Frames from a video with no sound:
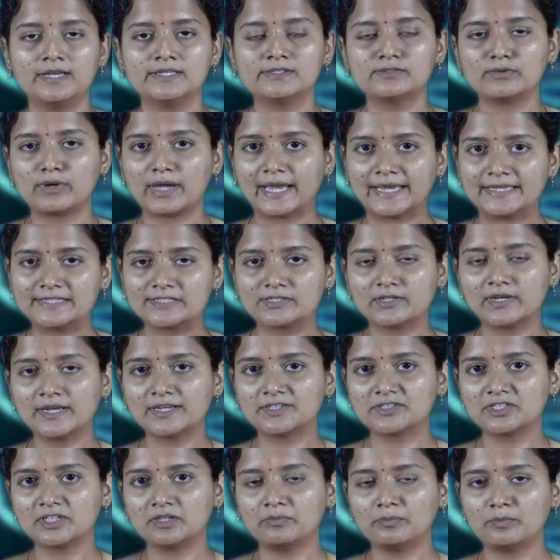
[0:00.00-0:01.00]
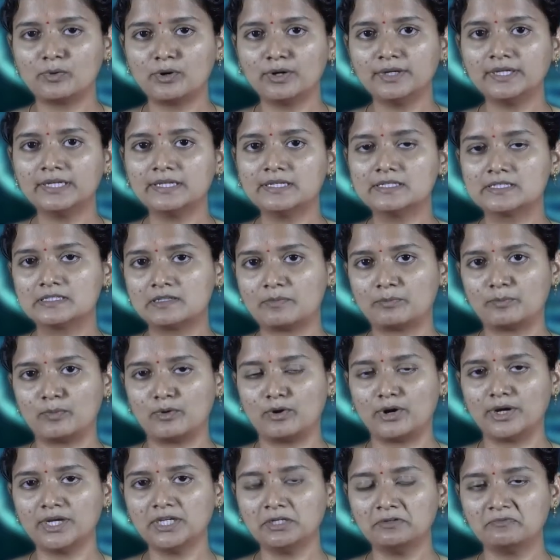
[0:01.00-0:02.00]
So isoelectric point is the
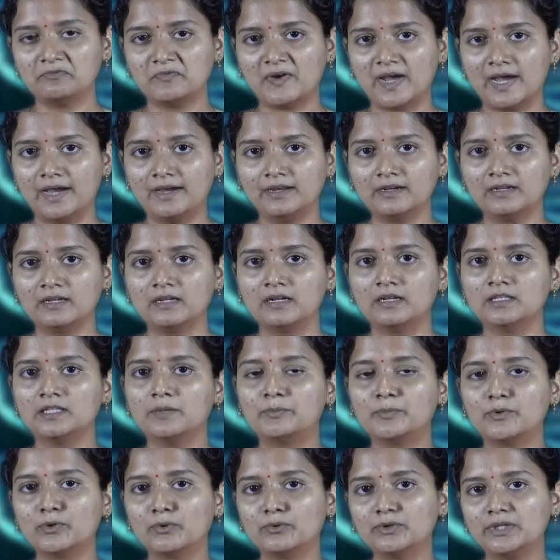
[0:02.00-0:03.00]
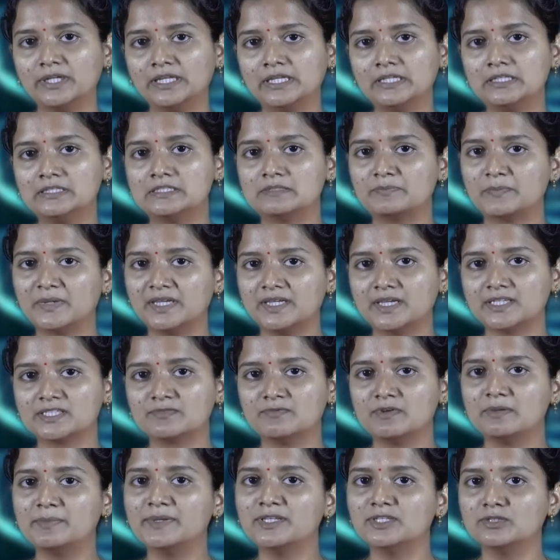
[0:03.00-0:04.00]
point where the protein's pH
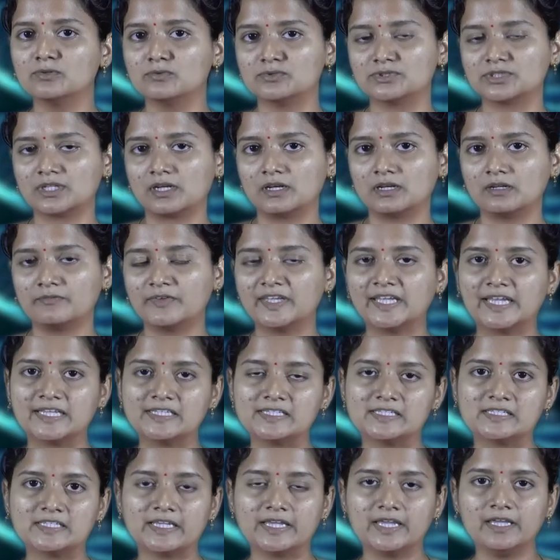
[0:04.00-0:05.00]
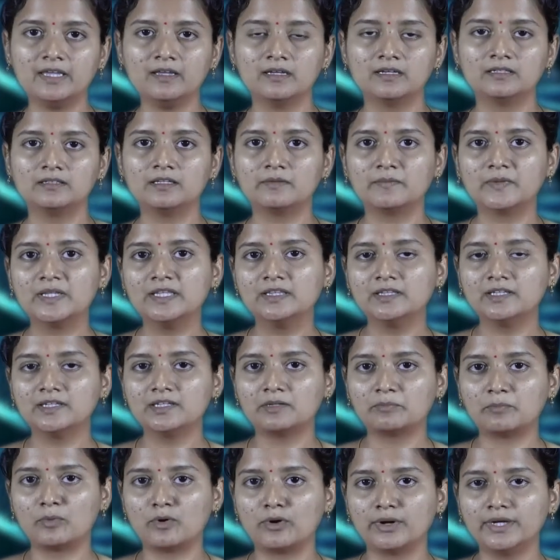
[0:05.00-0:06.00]
will be neutral. We can say that in
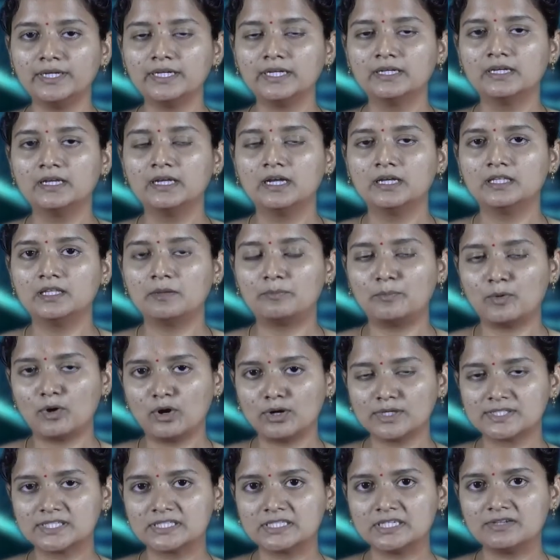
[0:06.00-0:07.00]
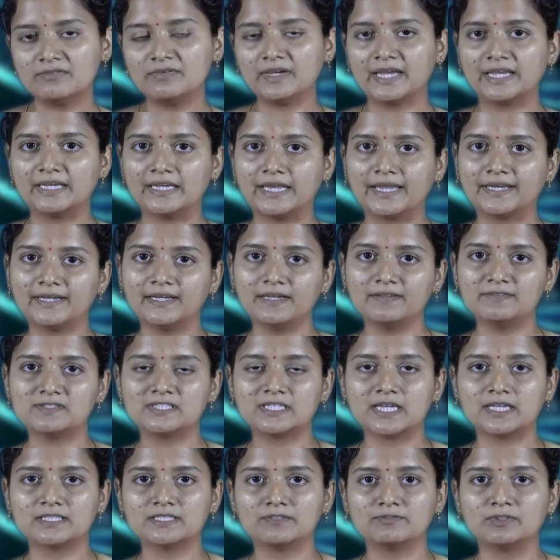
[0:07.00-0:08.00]
that point, the positive and negative
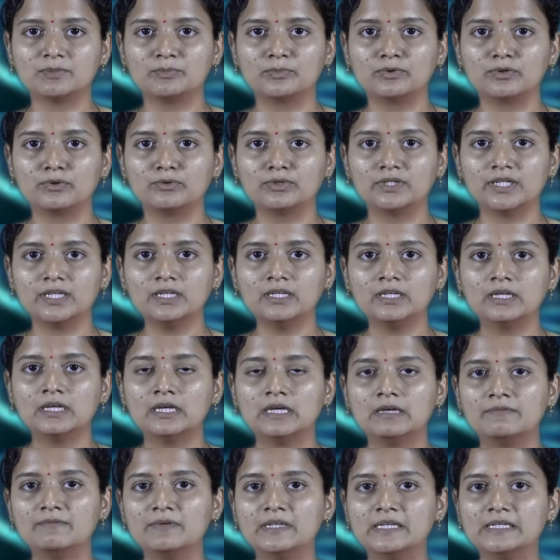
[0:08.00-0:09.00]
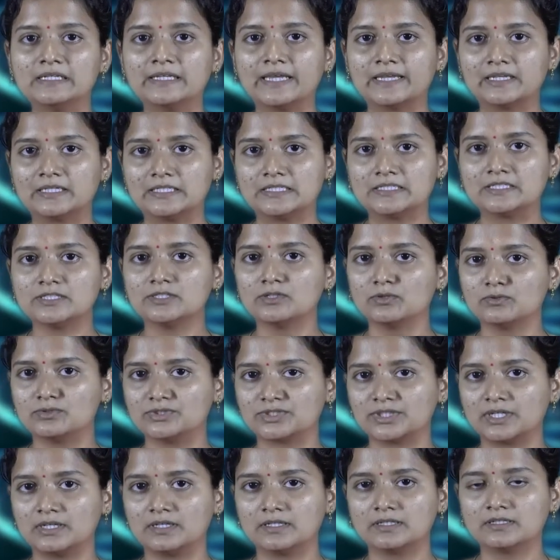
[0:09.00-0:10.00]
charge of the protein will get
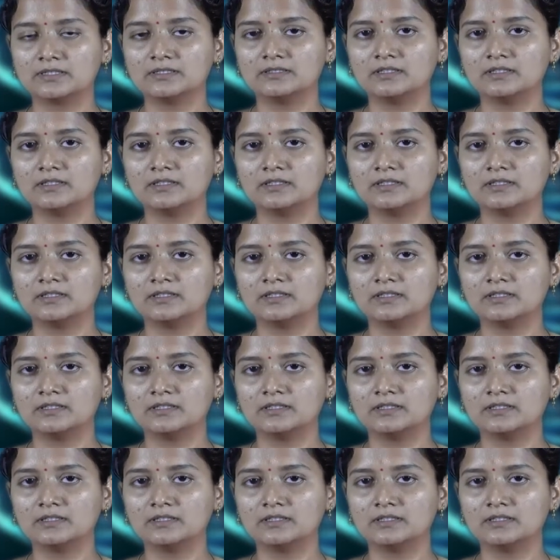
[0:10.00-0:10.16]
neutral.